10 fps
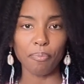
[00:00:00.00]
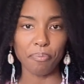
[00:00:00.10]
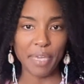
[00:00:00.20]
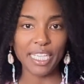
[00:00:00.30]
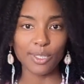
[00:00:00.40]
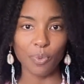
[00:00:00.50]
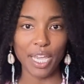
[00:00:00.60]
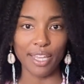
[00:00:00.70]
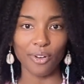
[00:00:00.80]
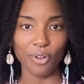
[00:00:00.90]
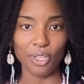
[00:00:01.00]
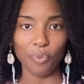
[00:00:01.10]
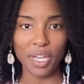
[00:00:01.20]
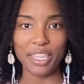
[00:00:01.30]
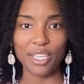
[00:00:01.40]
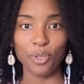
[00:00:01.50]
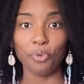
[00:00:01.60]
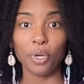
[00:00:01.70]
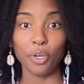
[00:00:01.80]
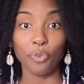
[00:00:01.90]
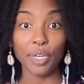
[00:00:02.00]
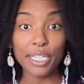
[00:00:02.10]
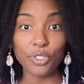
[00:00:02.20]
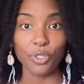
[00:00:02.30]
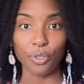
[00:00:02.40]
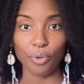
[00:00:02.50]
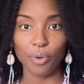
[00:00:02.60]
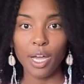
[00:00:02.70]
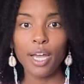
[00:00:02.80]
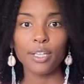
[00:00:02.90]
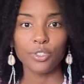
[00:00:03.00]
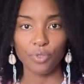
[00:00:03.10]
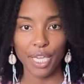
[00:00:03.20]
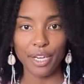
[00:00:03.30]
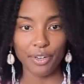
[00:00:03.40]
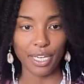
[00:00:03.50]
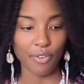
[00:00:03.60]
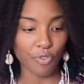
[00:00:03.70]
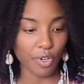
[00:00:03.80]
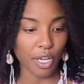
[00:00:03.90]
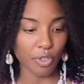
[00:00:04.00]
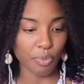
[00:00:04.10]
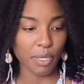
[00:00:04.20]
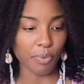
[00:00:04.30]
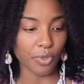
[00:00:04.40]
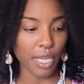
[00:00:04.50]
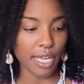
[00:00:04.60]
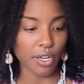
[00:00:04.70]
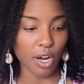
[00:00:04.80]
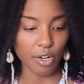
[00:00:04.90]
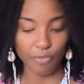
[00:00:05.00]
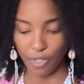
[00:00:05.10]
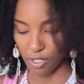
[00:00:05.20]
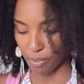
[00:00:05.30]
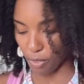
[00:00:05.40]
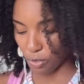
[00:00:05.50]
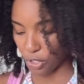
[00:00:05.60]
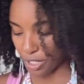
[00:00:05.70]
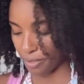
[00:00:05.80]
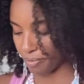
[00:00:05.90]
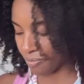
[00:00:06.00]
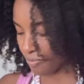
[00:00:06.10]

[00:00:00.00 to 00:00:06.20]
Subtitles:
base weight, or the weight that you agree to carry for other people, that heartfelt emotion.